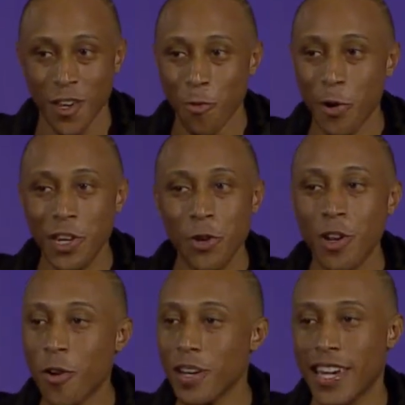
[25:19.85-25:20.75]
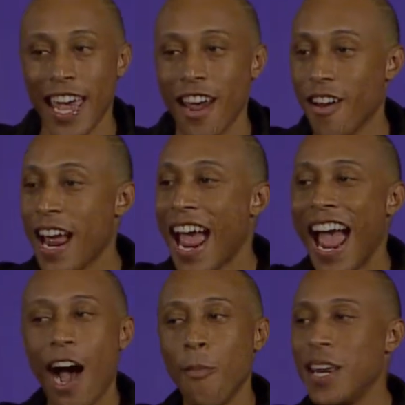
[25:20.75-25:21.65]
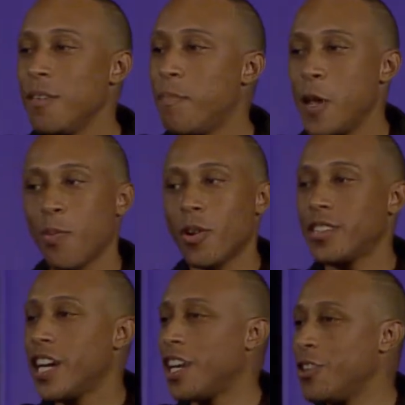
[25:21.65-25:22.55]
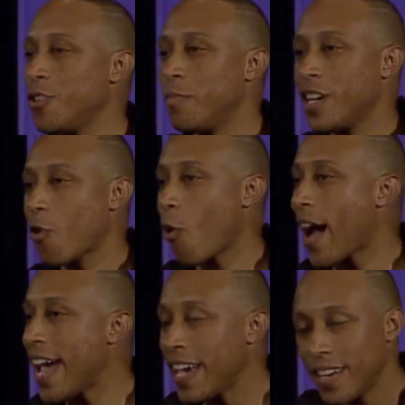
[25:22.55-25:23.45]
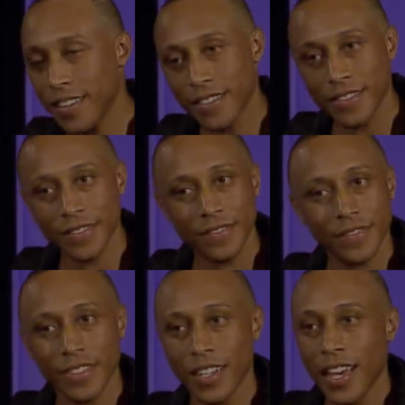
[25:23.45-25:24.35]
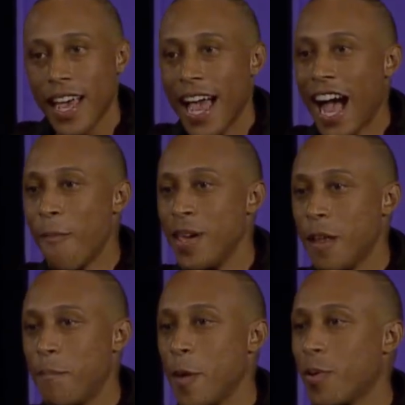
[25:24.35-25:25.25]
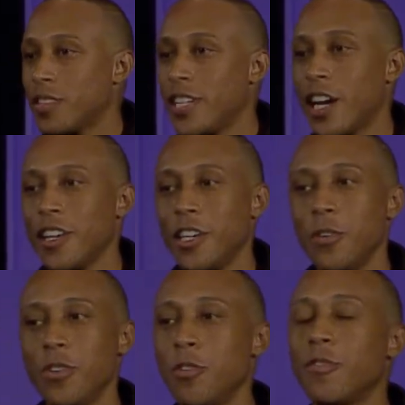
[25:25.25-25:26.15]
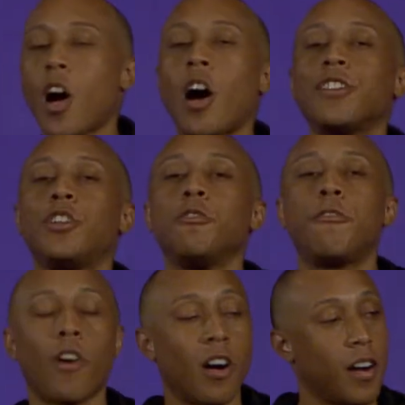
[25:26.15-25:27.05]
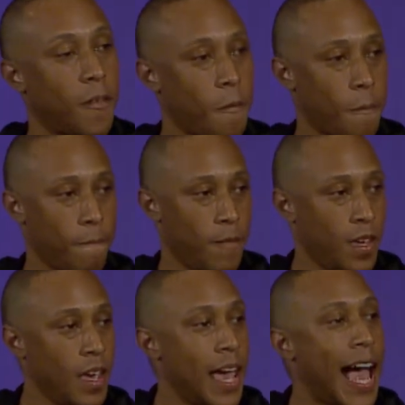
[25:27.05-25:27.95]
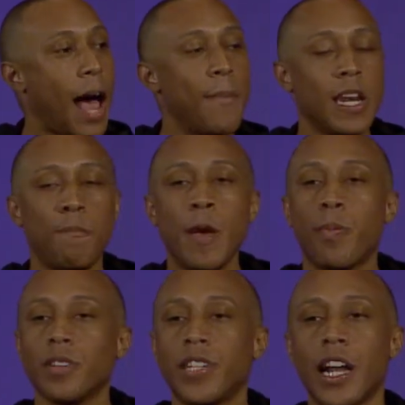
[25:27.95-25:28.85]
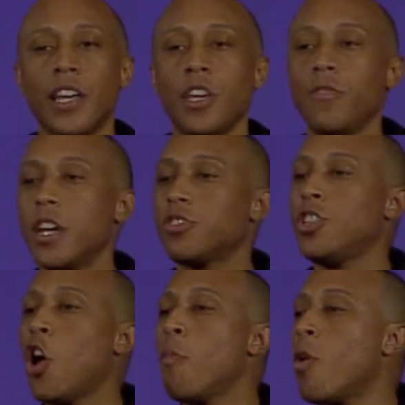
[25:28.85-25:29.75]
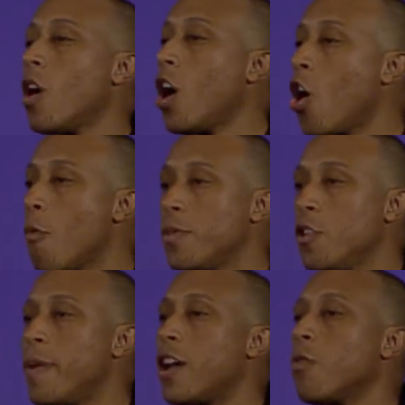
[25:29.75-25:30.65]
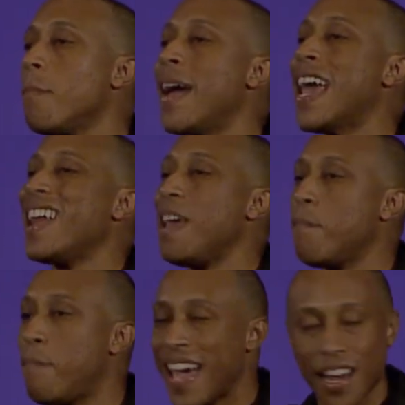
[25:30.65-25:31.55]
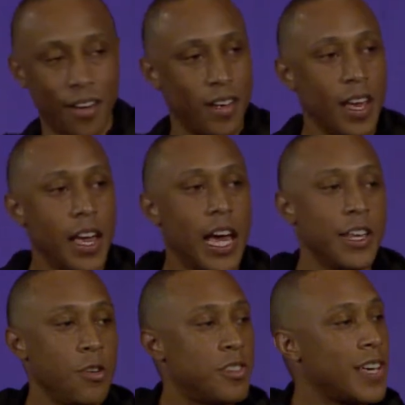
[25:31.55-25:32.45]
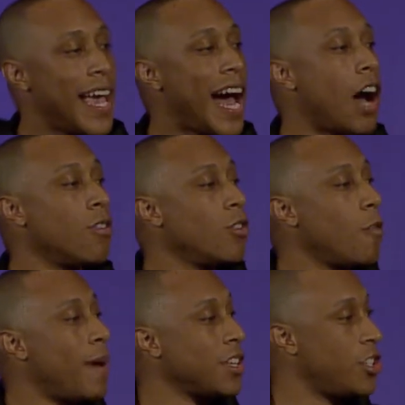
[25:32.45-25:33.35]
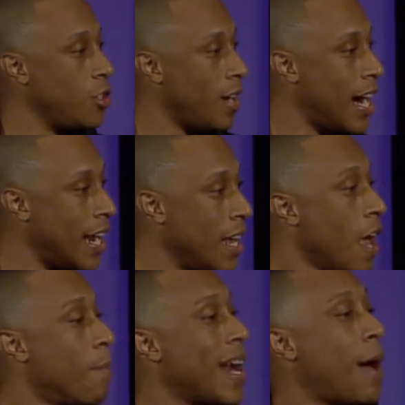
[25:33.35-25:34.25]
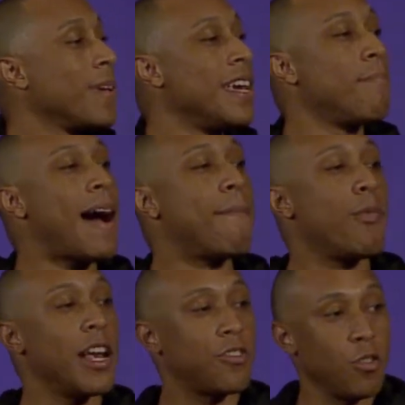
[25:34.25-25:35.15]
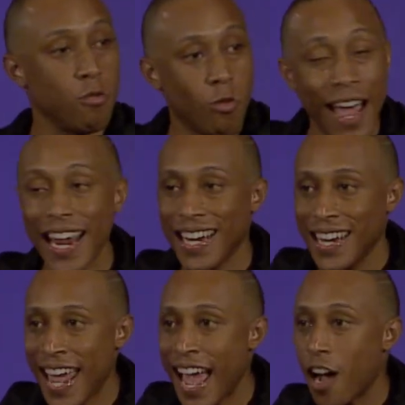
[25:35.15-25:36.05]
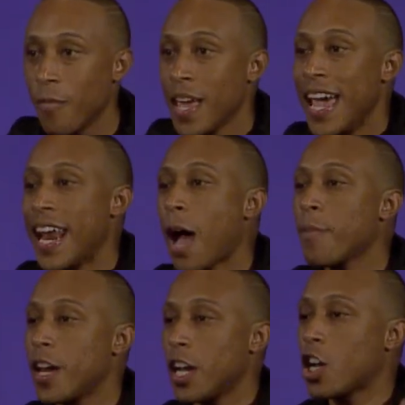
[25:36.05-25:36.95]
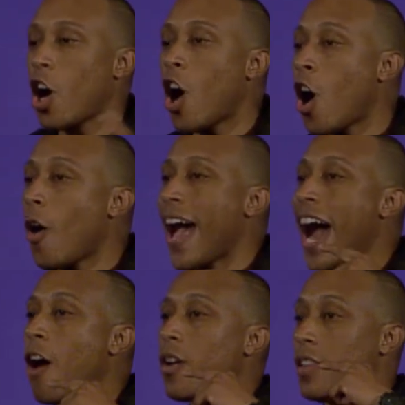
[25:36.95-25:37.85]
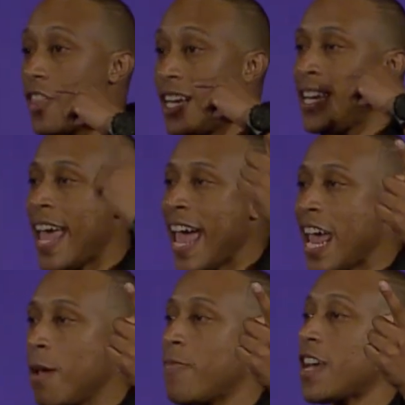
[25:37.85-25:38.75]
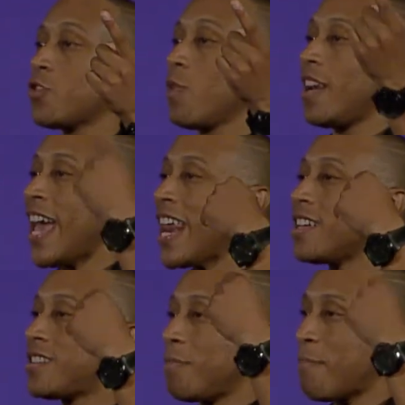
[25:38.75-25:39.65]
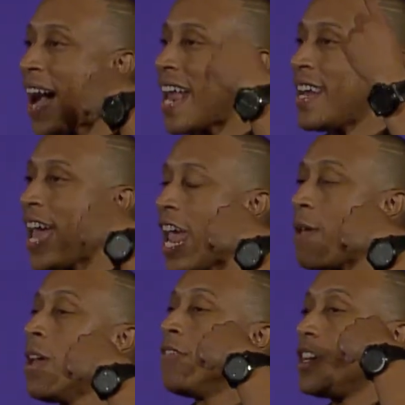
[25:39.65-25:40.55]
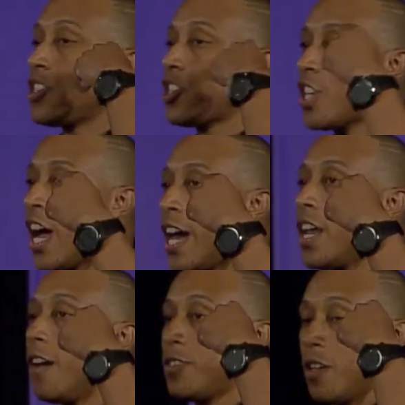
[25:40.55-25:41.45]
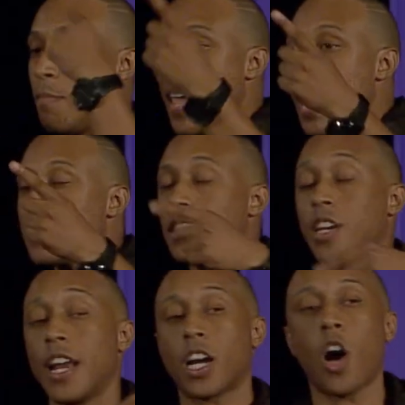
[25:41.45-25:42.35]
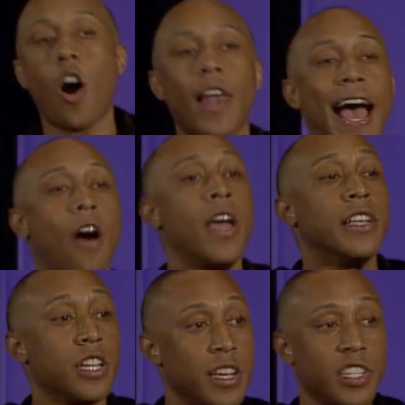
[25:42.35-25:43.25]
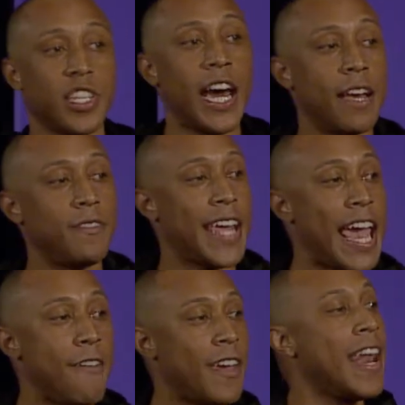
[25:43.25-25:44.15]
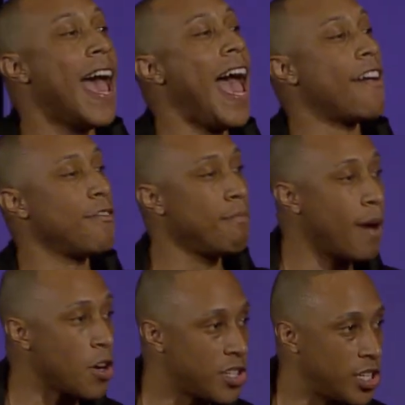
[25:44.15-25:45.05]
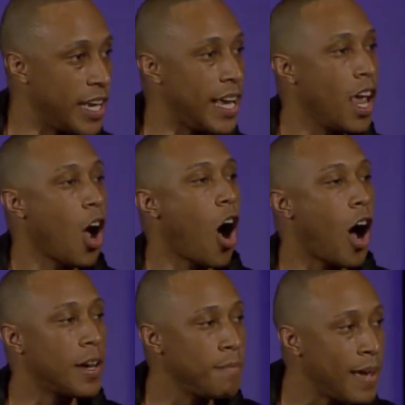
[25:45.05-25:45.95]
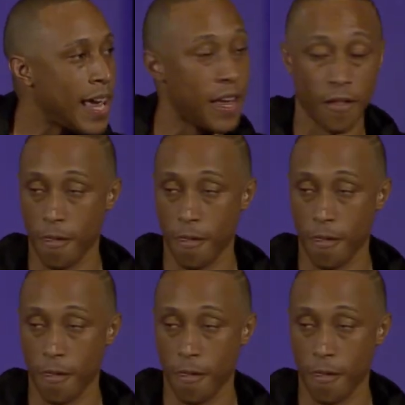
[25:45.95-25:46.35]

where you don't care how many people are telling you to be quiet, how many people are telling you you've gone too far, how many people are telling you there's no more hope, you better remain a beggar. And you say, I don't know about you, honey, but I'm getting my breakthrough right now. And I'm going to call out the name that's related to my name. The son of Timaeus is going to call out to the son of David, have mercy on me.